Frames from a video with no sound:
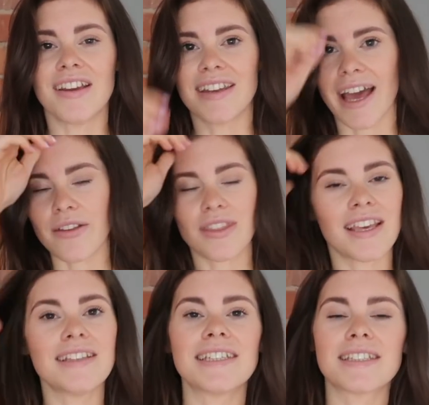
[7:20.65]
Now, the
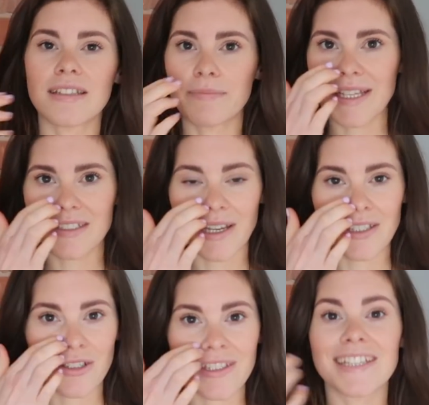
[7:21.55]
easiest and best way to
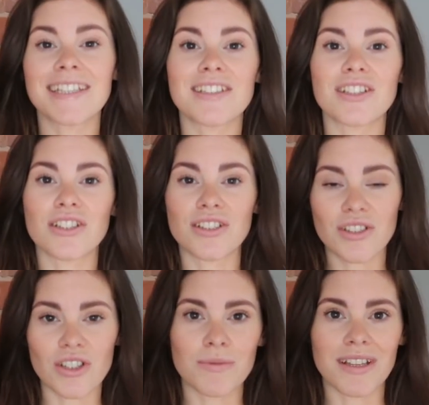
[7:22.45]
do this is to
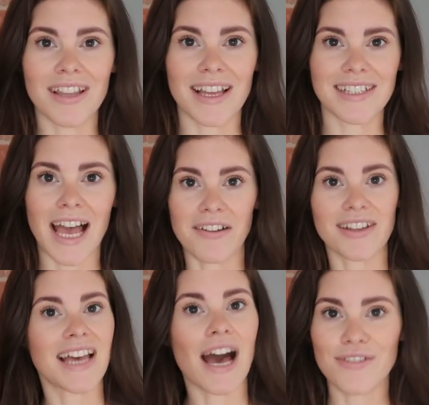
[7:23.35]
consume less
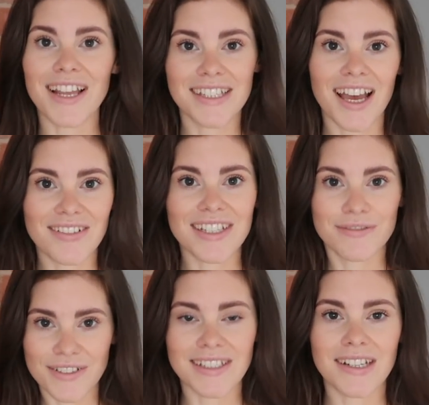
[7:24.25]
calories. Have less calories
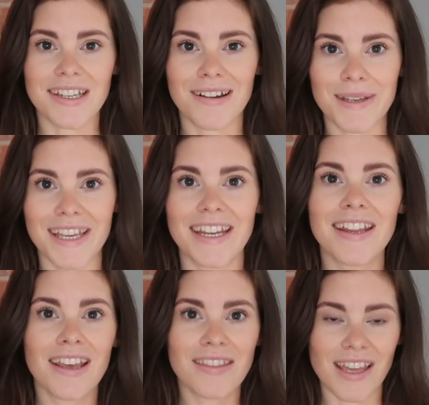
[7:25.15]
physically coming
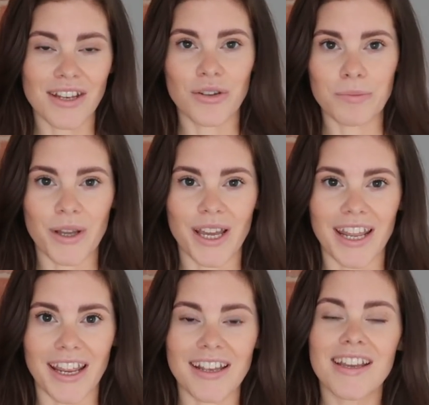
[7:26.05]
in than you're
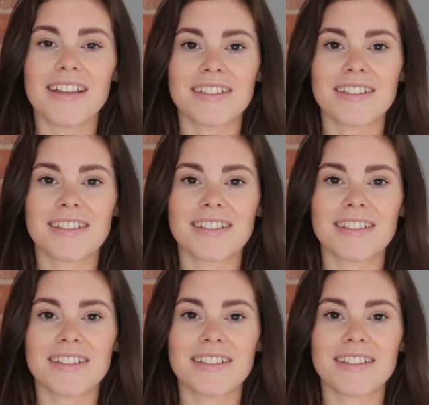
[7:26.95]
burning.